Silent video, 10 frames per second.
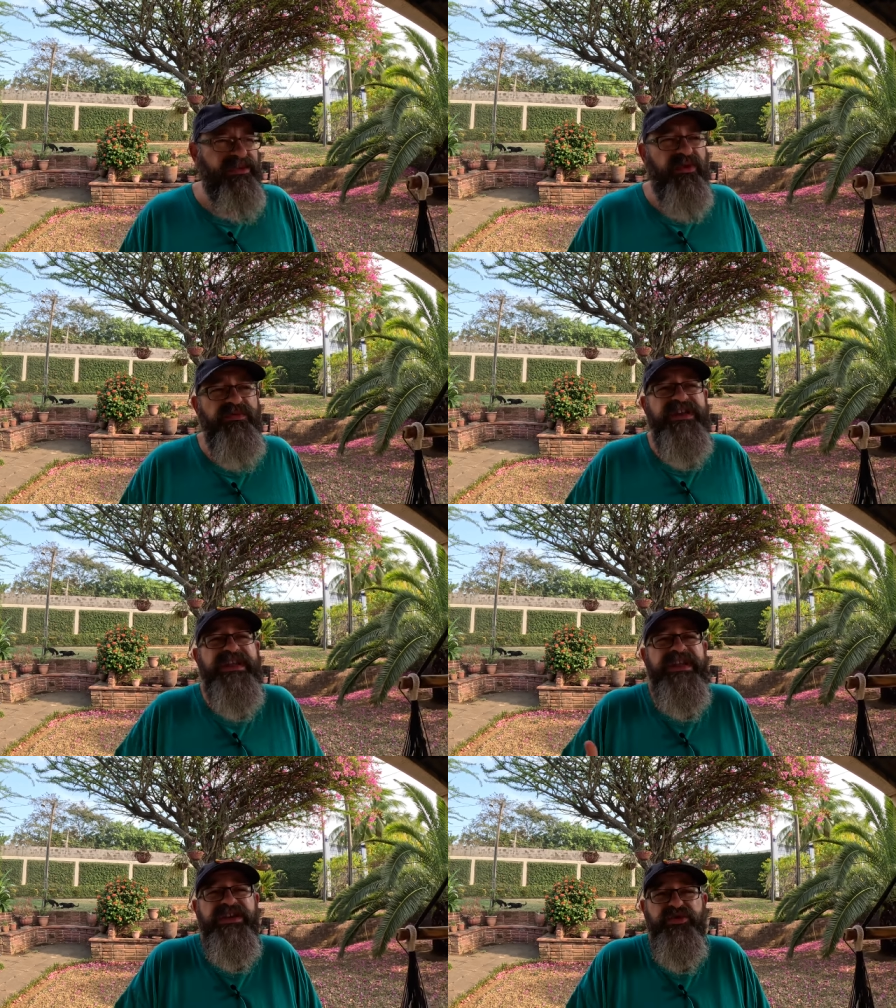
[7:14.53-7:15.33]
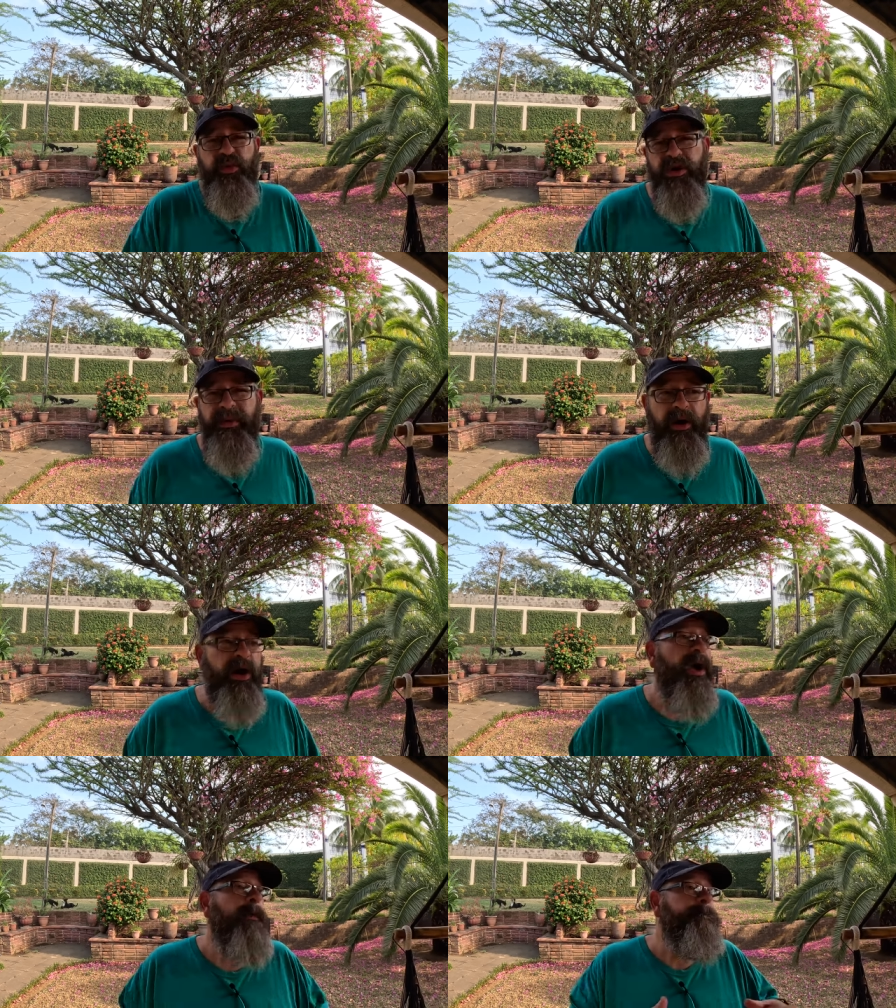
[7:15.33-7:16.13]
You don't need to worry about
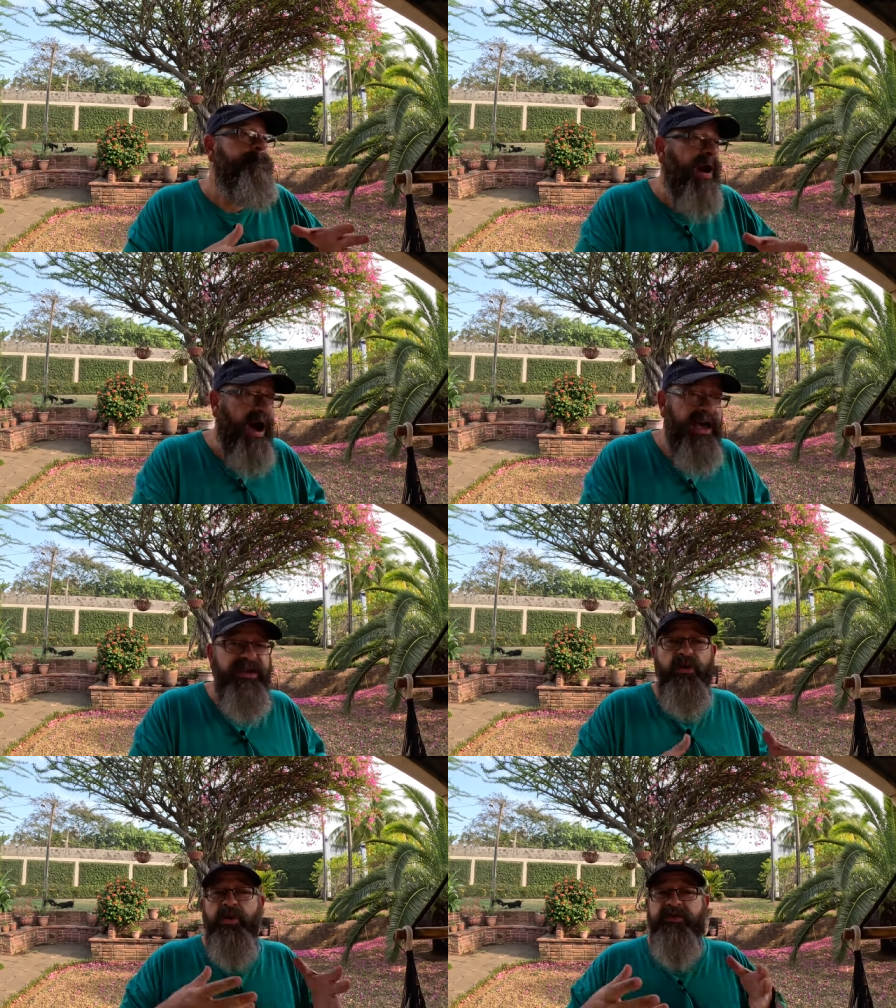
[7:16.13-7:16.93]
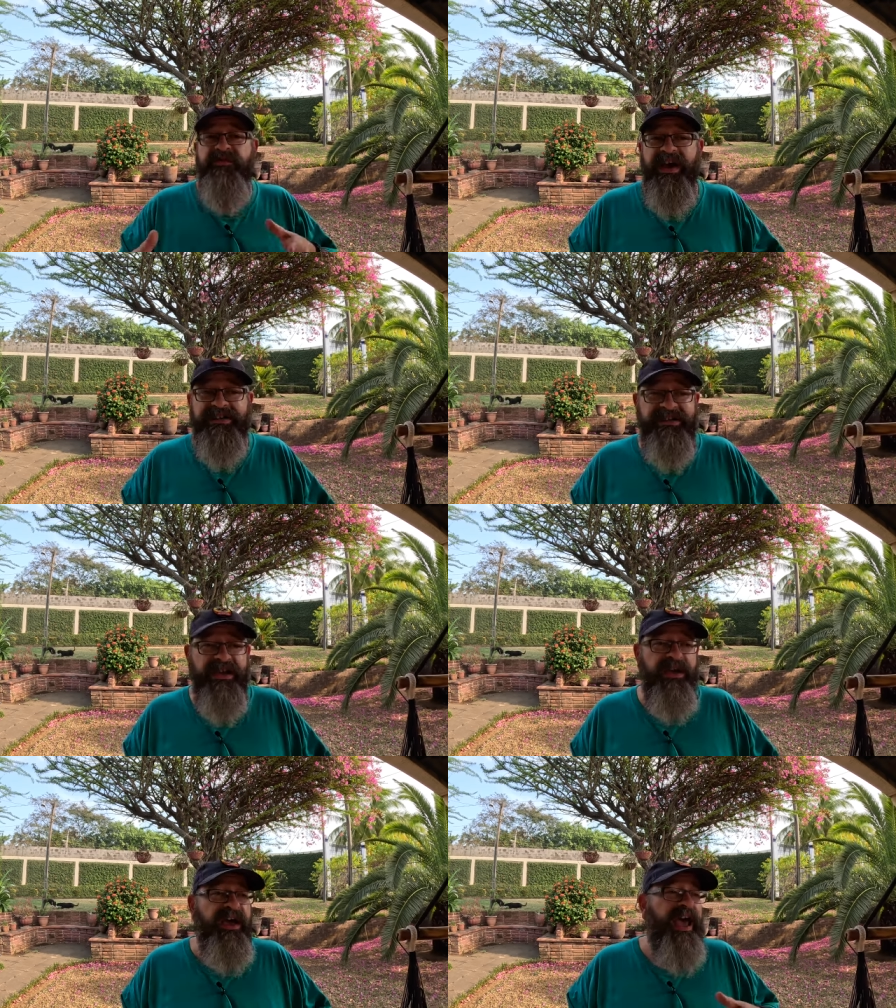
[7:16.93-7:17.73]
buying or
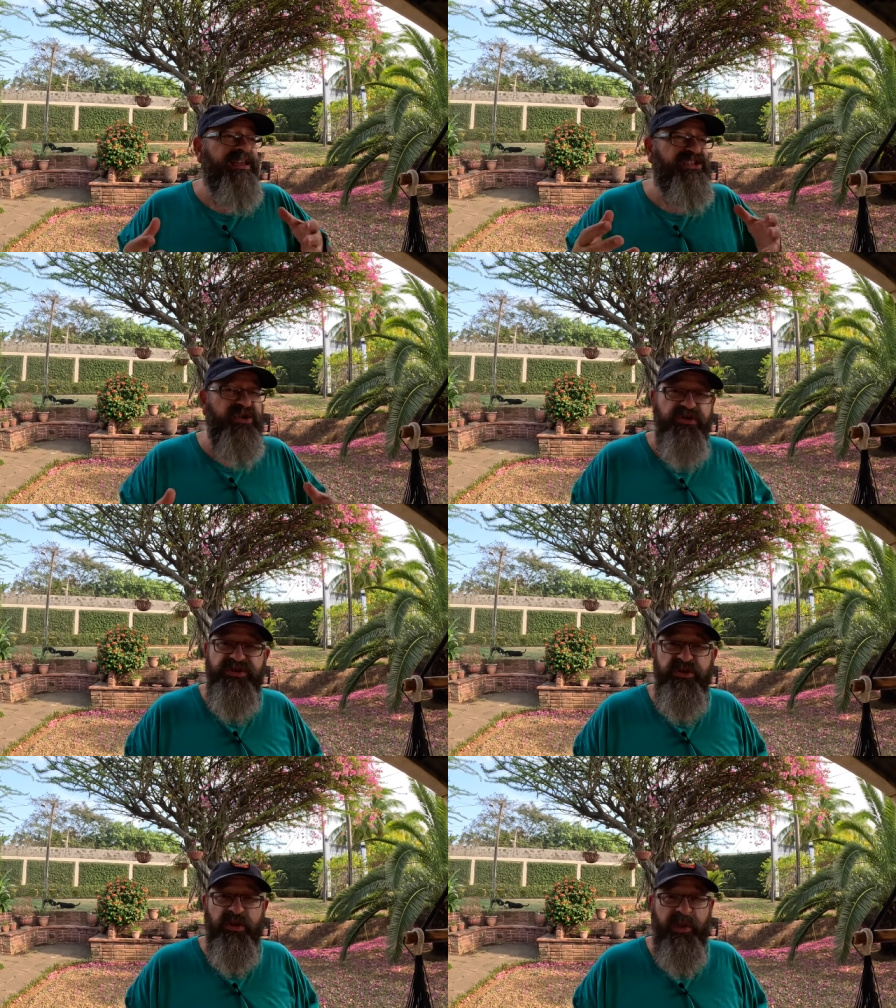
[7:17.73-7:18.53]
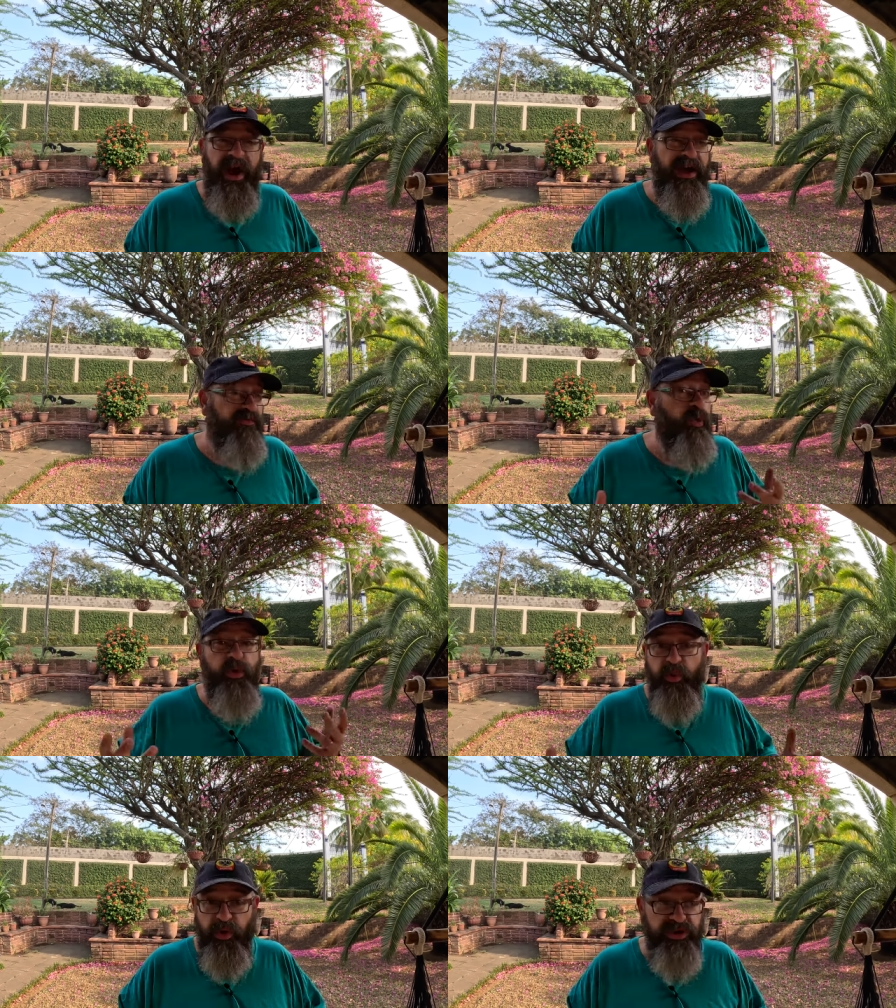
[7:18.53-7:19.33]
investing as soon as you arrive,
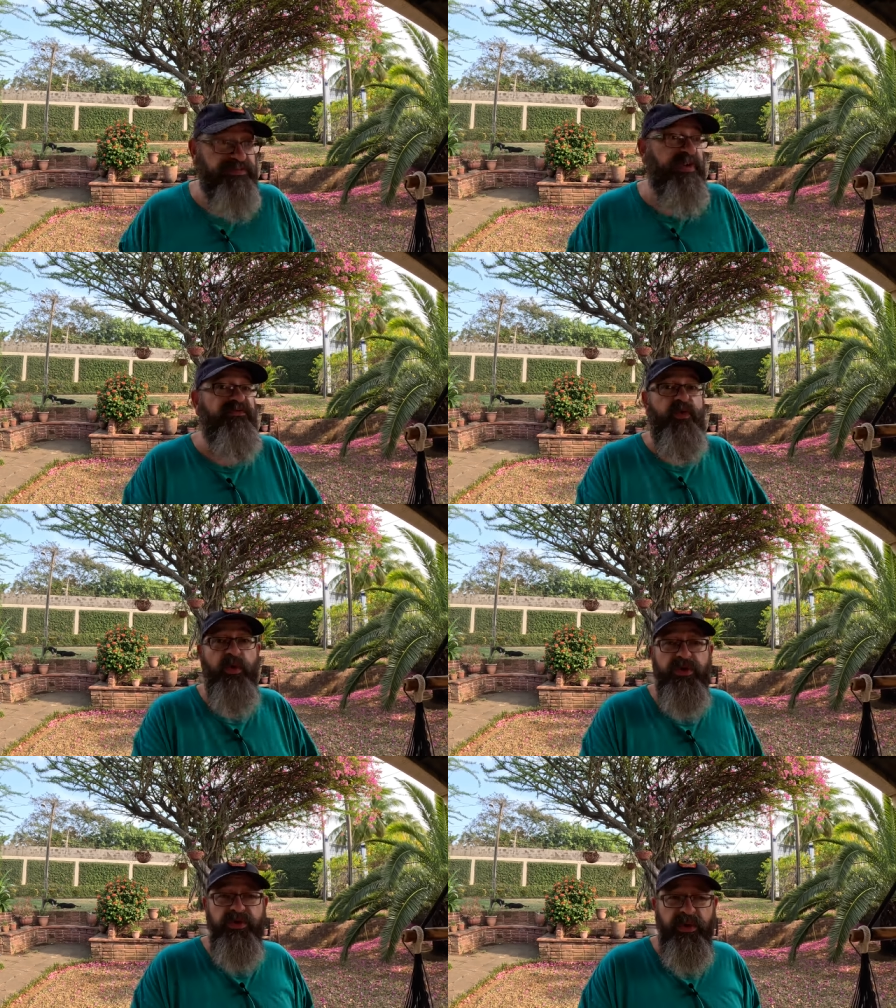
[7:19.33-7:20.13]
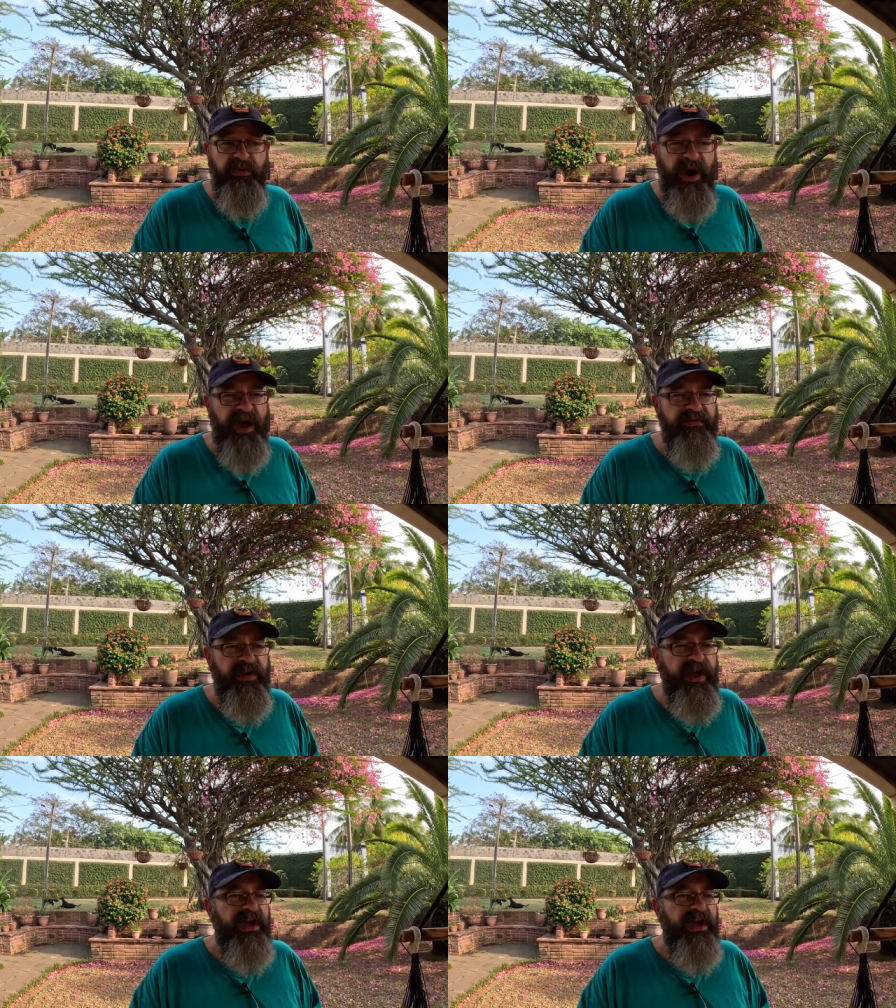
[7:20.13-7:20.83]
or worse, before you arrive.